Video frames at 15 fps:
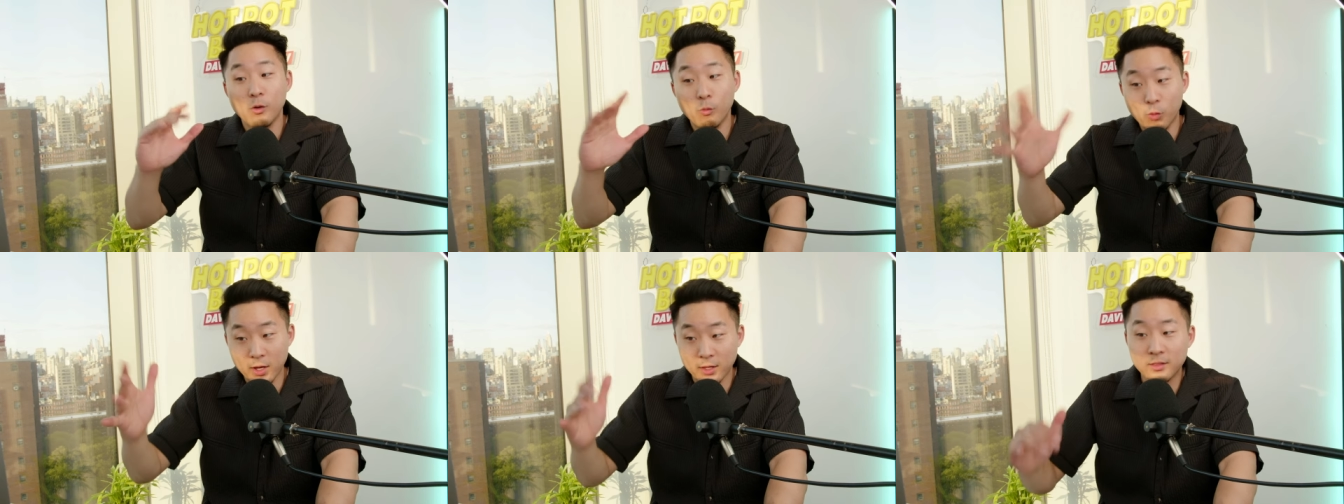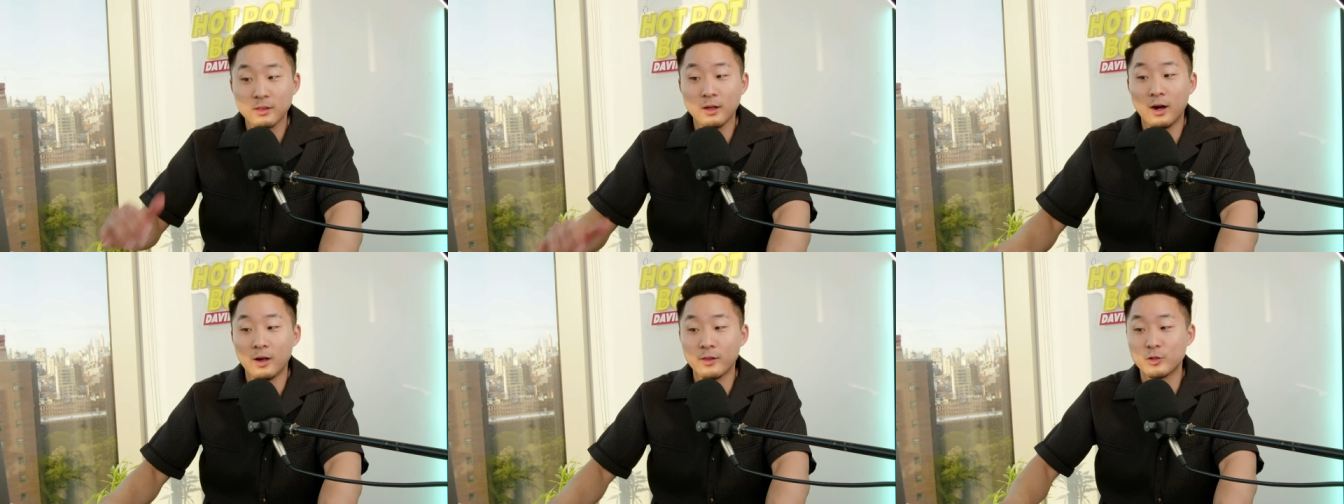
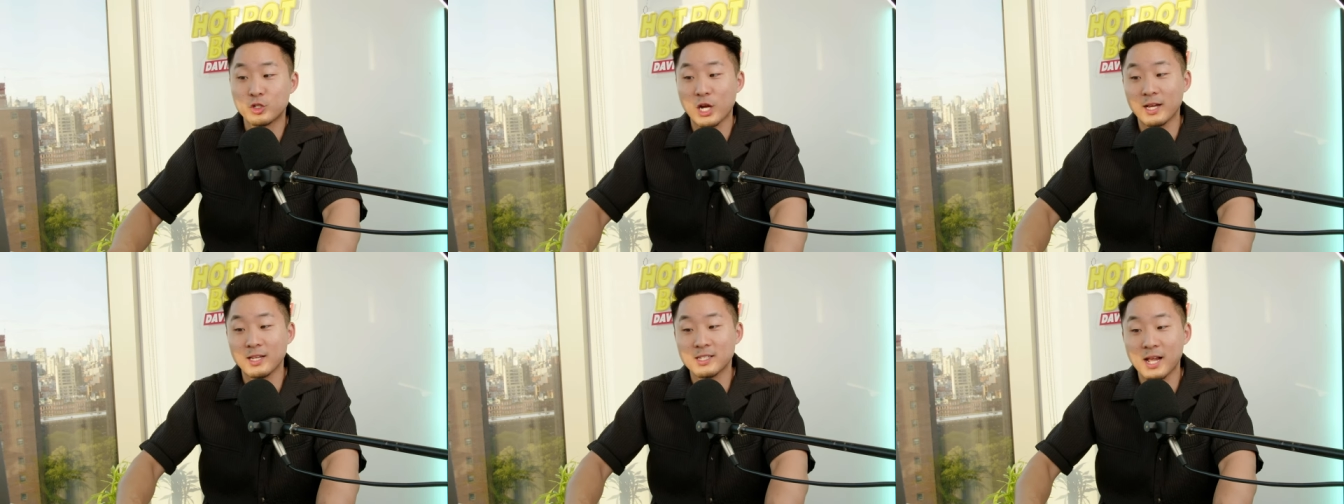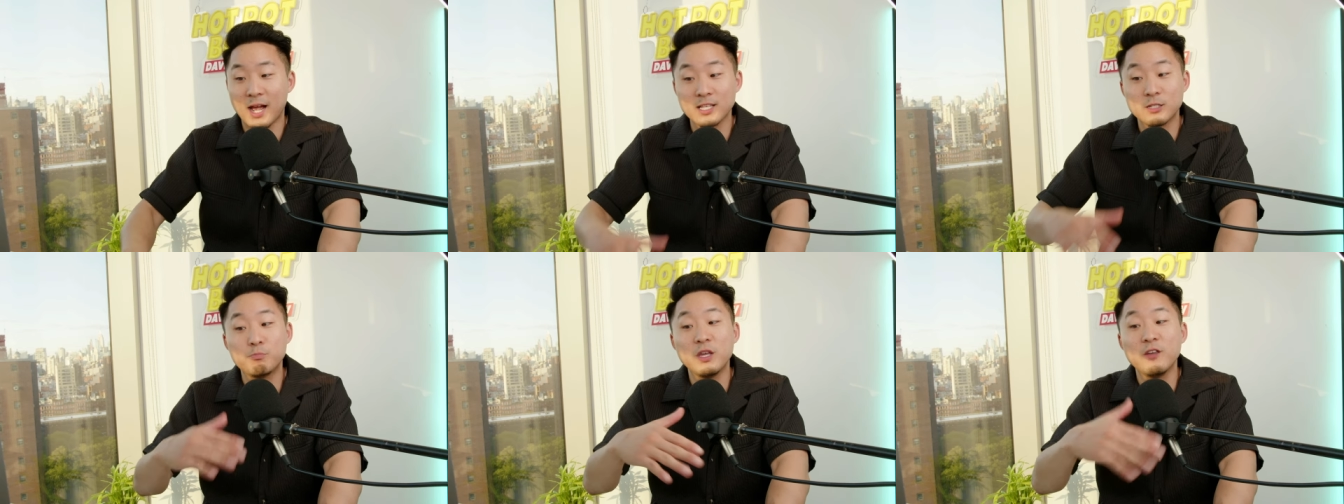with other Chinese
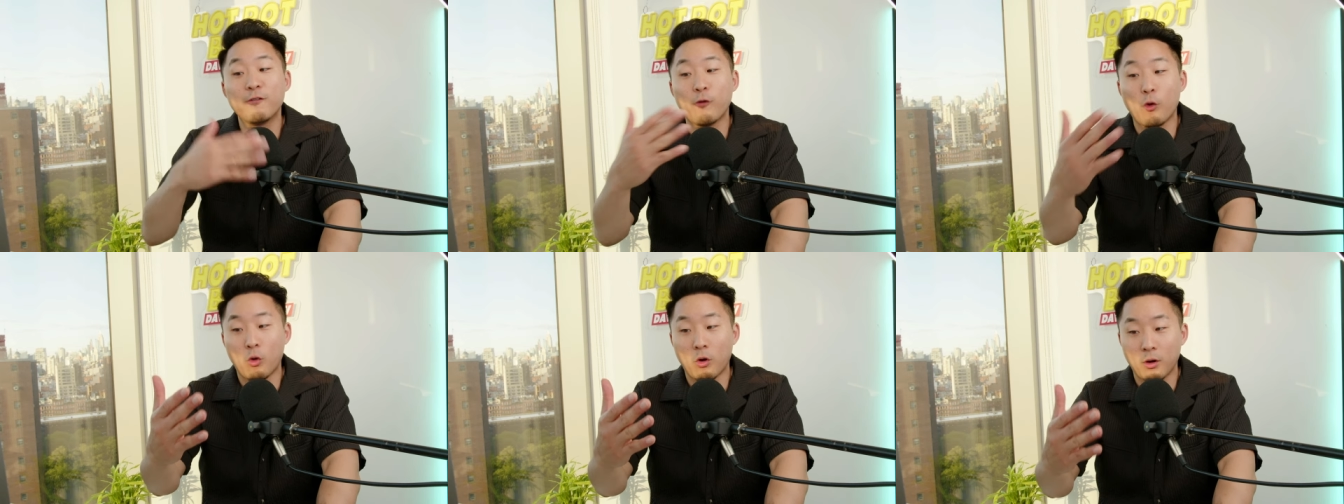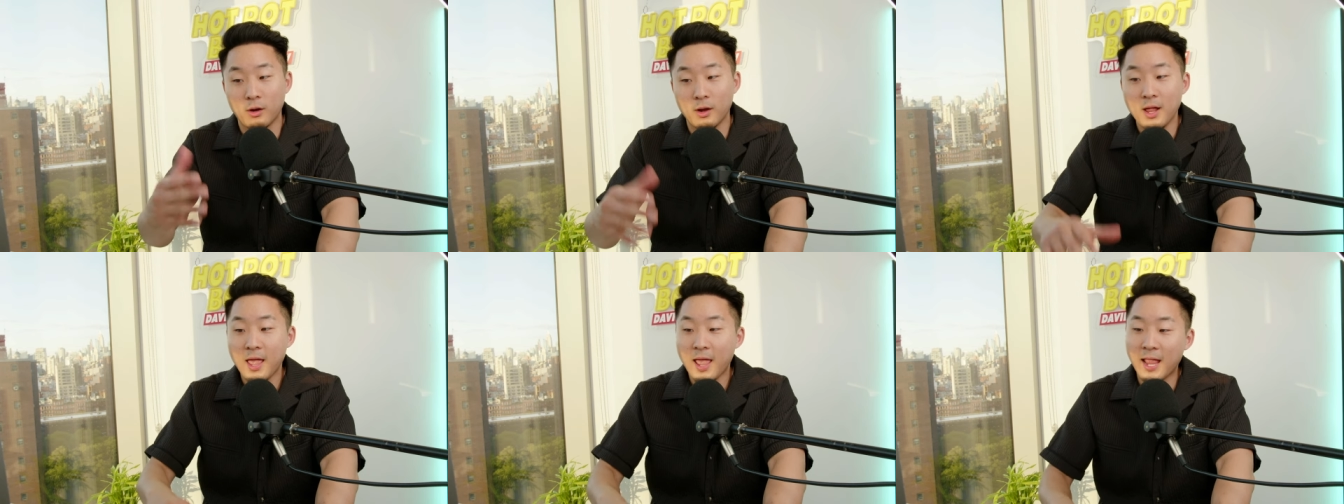guys before.